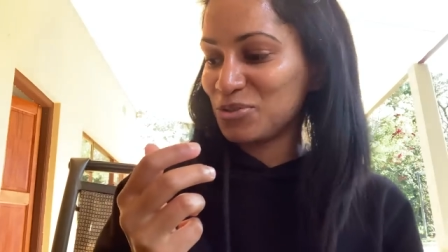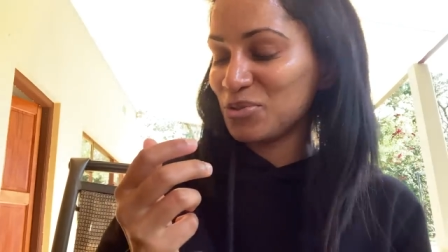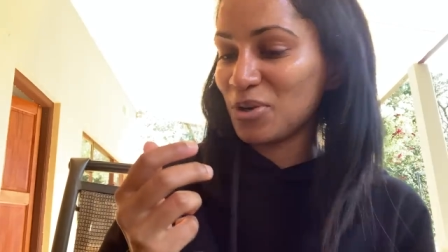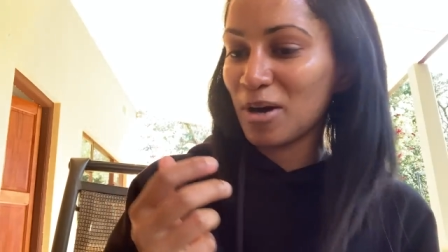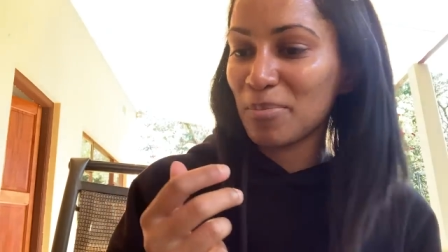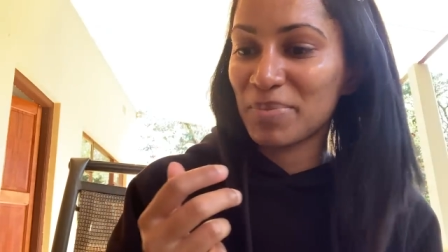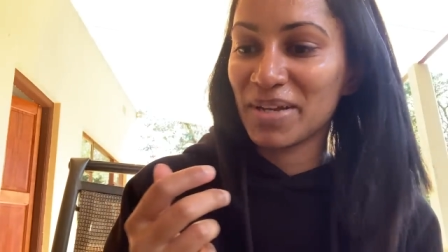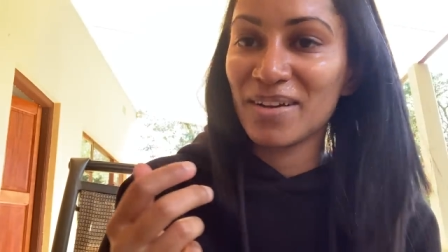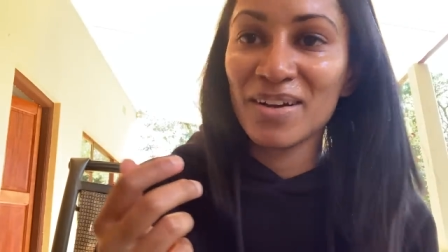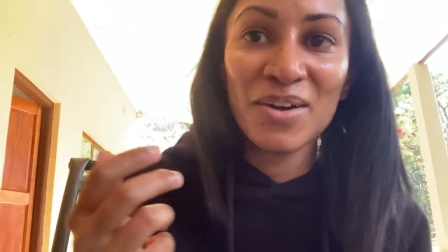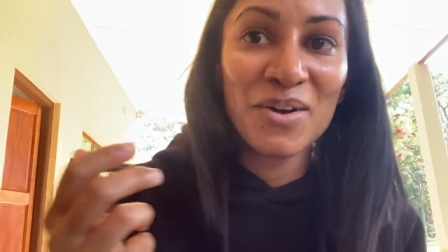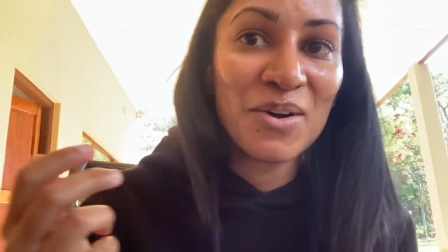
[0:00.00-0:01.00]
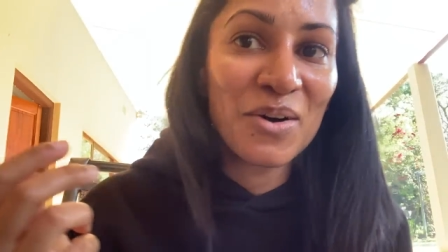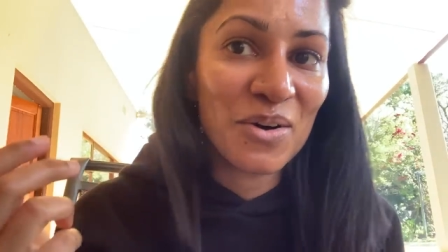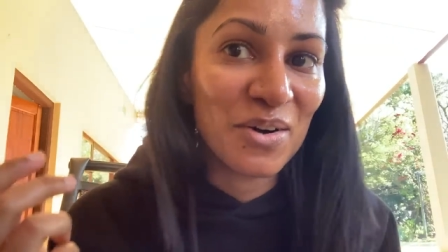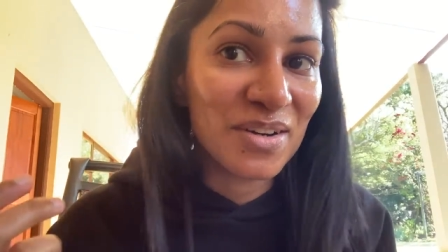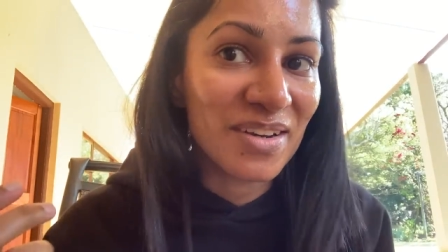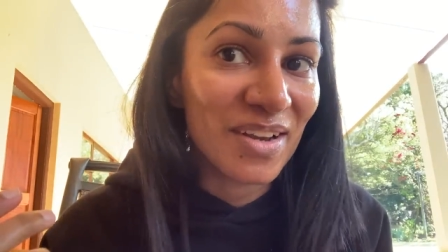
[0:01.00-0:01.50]
you hopping
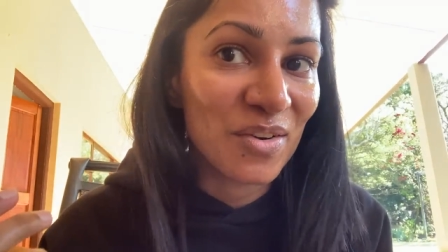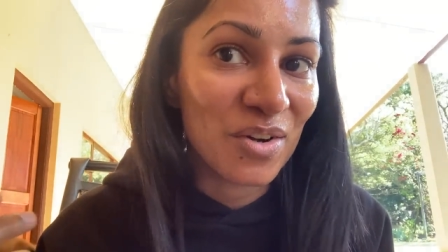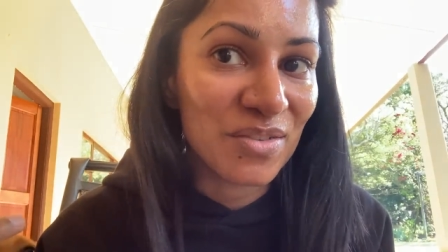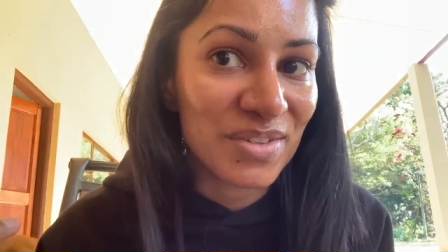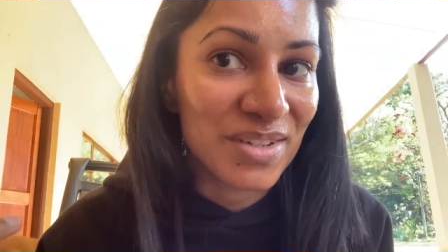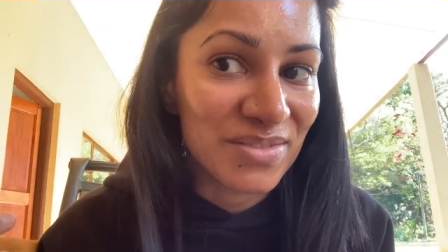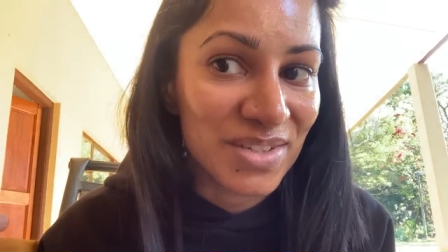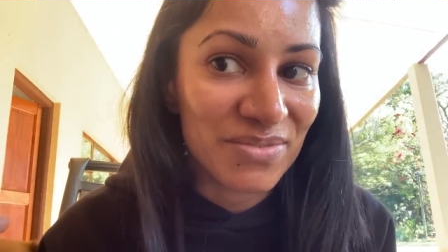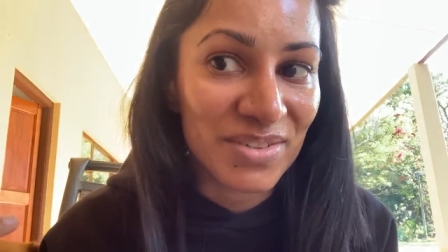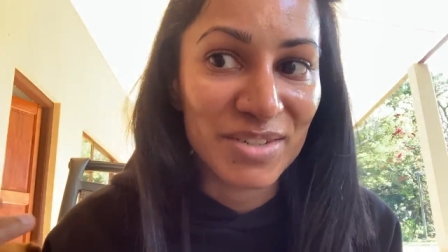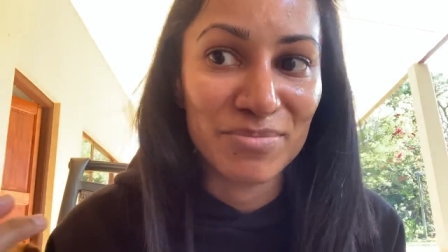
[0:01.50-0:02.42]
on and off every five